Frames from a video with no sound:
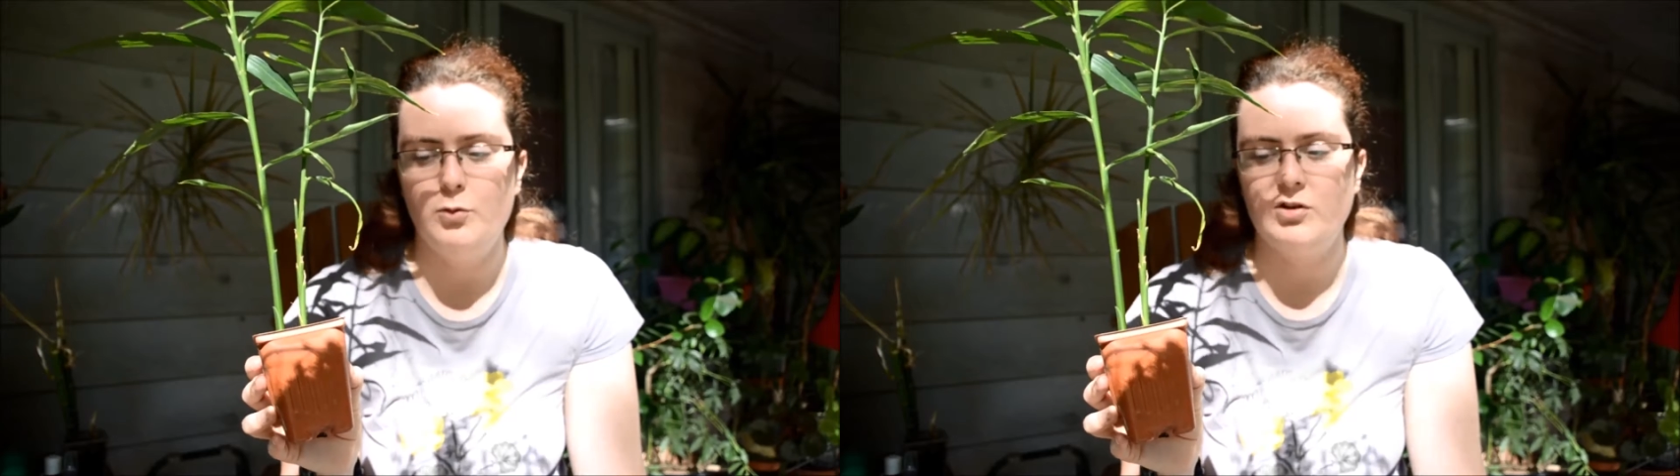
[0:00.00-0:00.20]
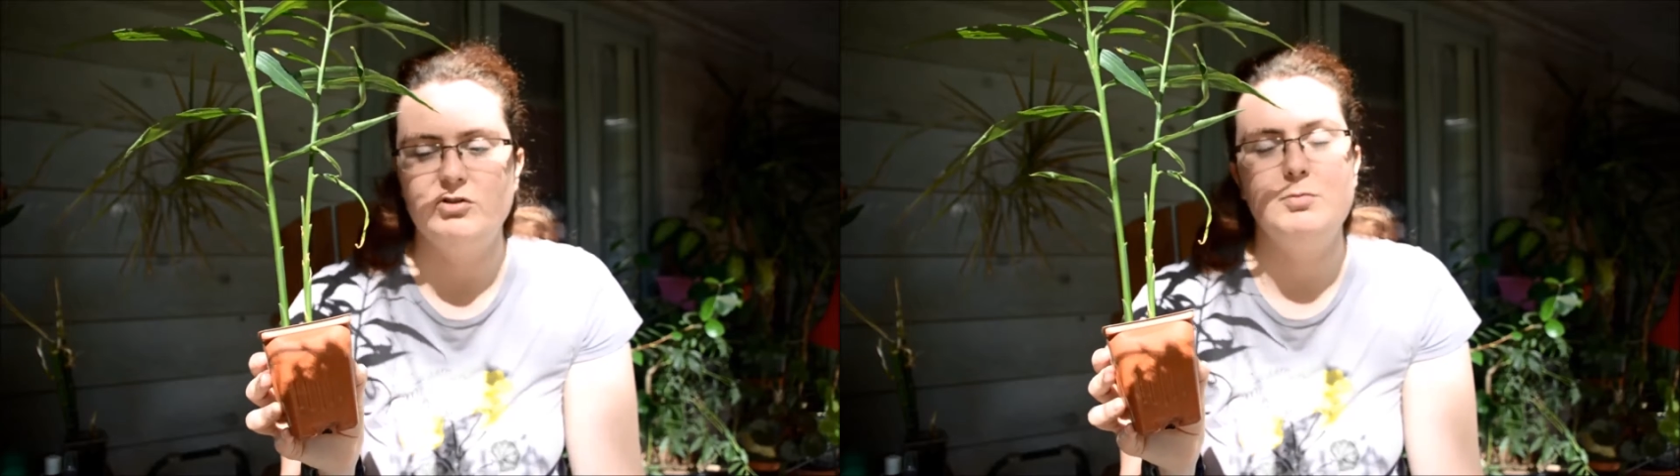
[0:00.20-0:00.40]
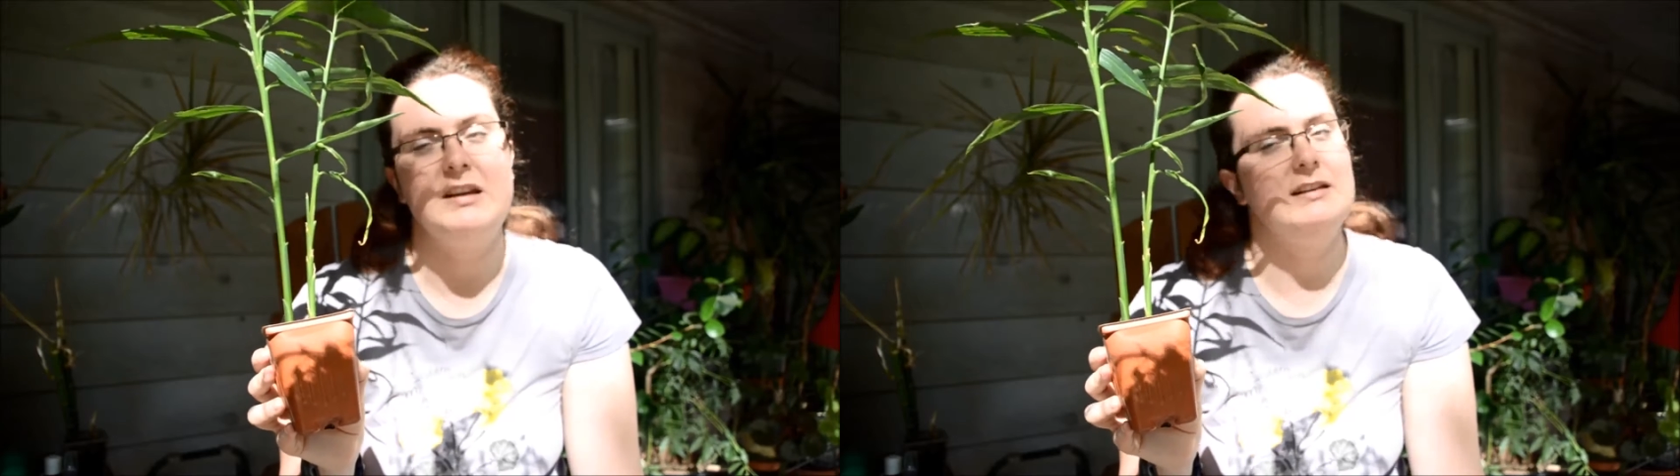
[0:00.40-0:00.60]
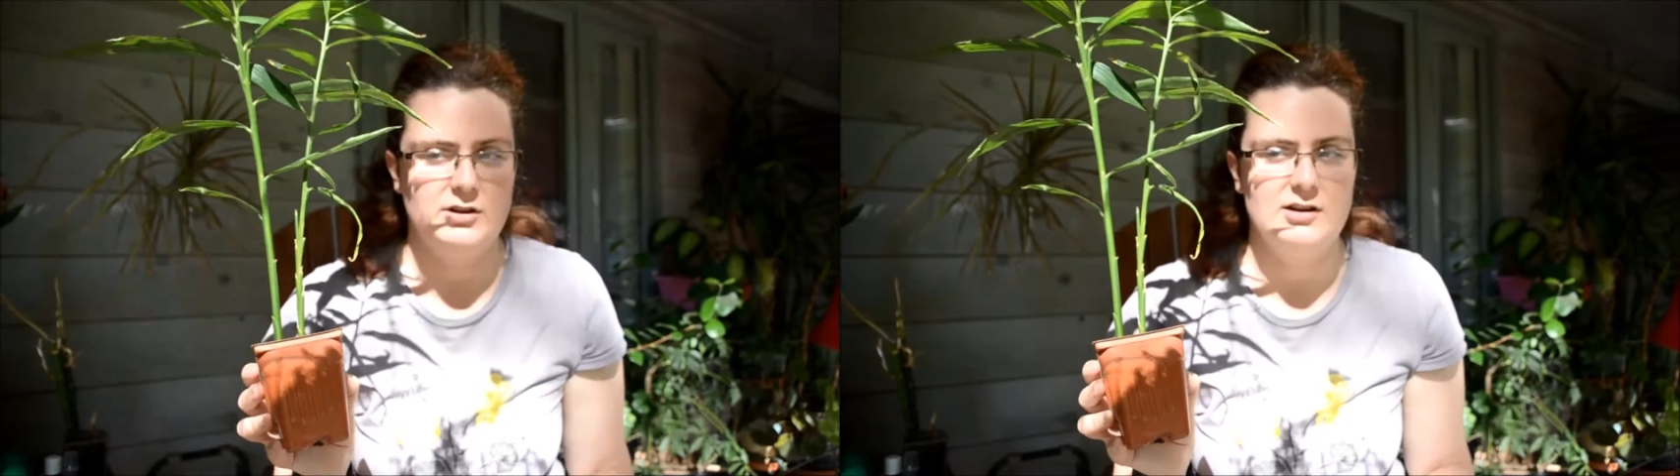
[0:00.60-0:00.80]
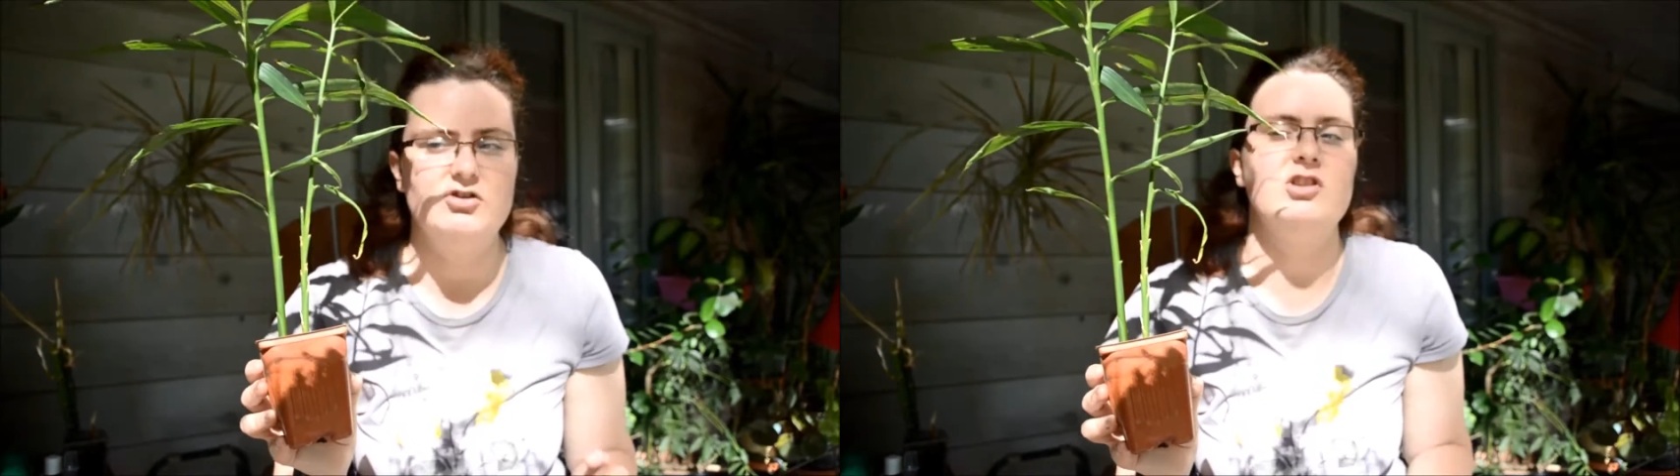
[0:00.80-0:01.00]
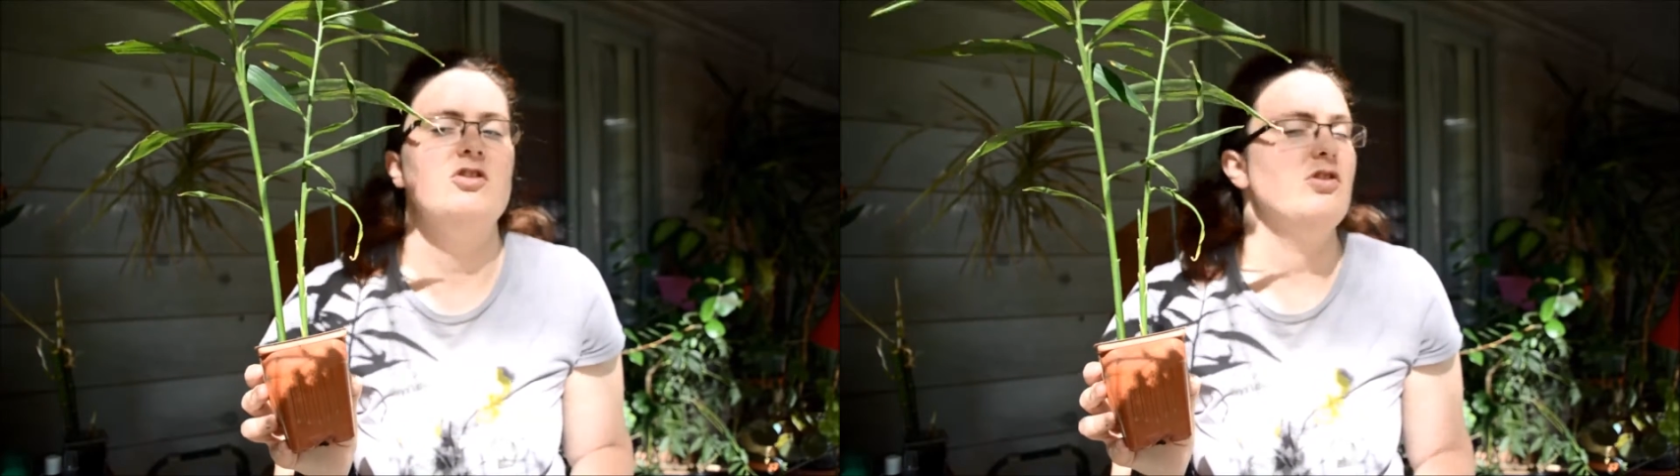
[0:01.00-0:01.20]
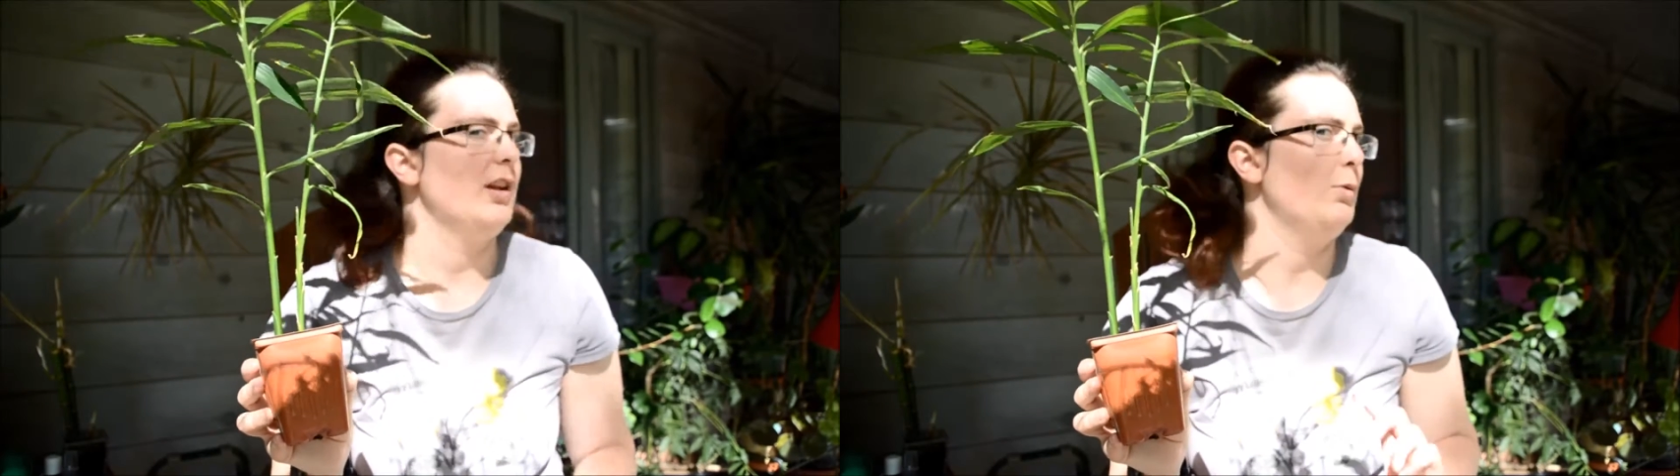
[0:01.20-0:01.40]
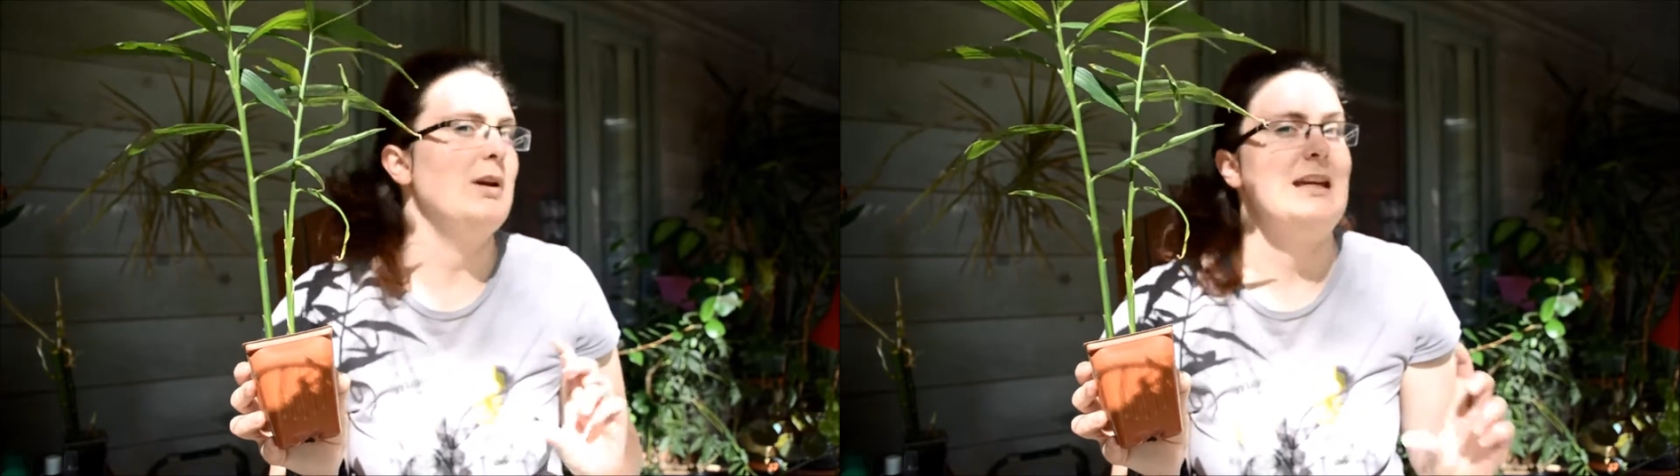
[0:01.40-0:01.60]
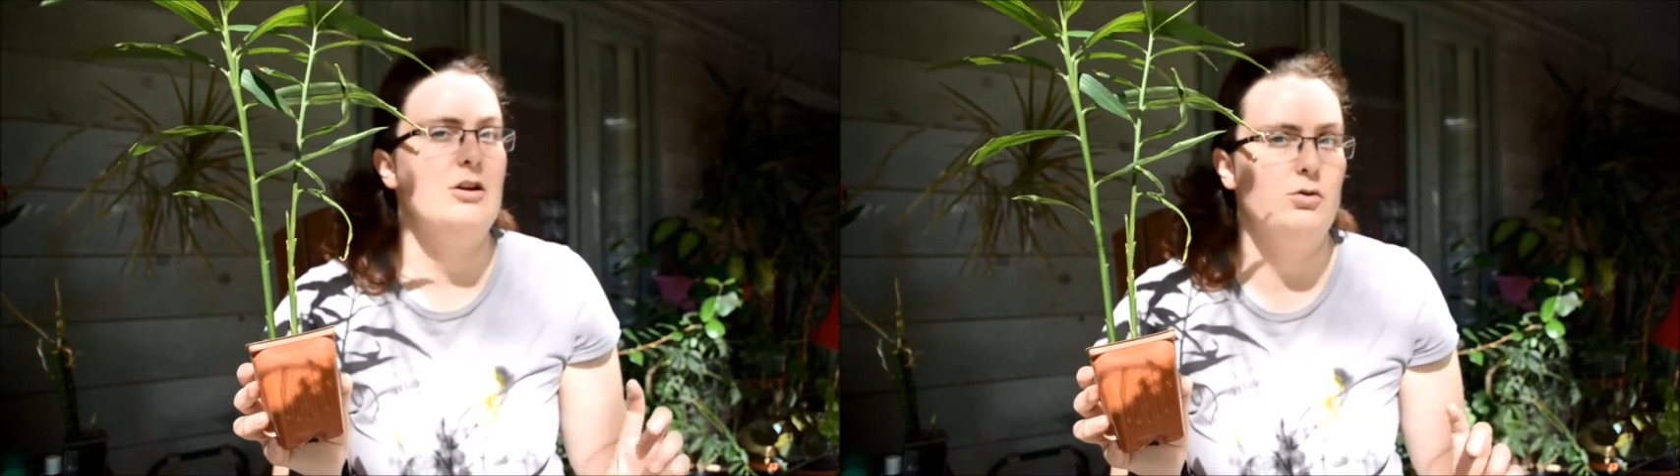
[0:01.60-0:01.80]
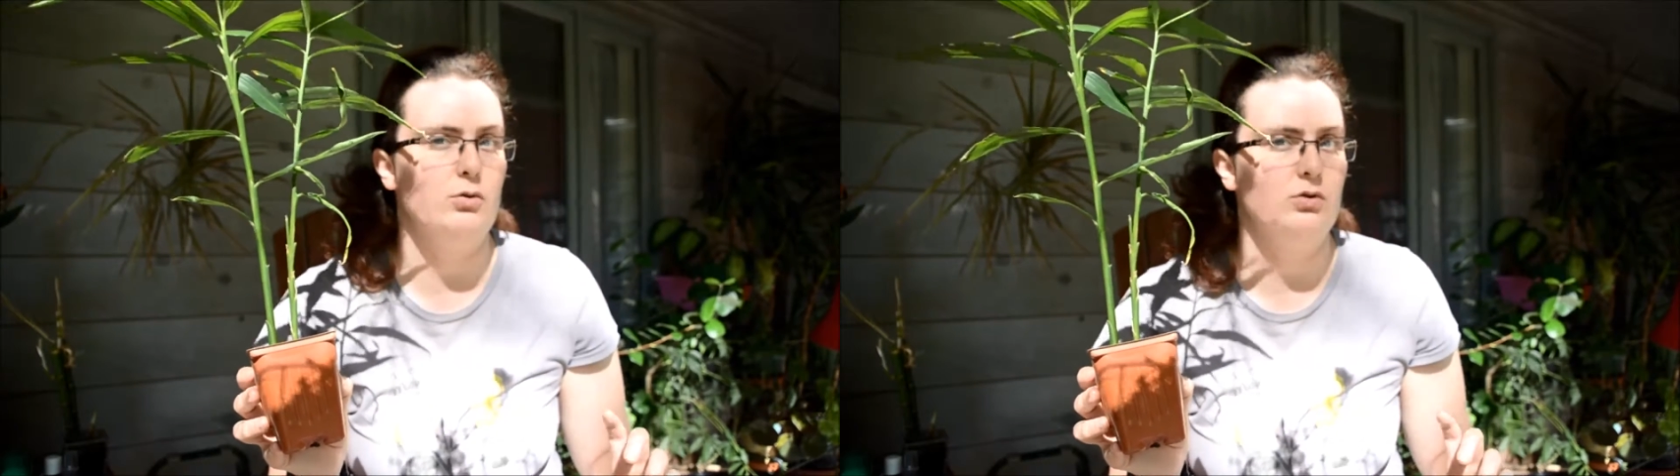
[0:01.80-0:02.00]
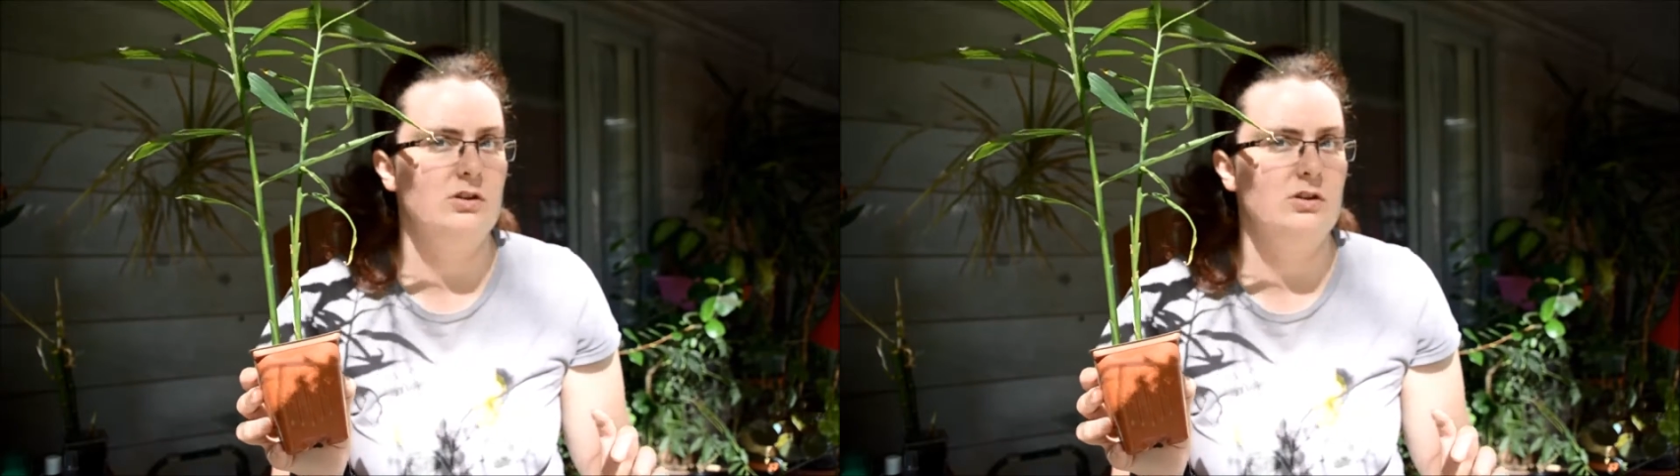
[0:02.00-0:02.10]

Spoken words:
which means the ginger that we use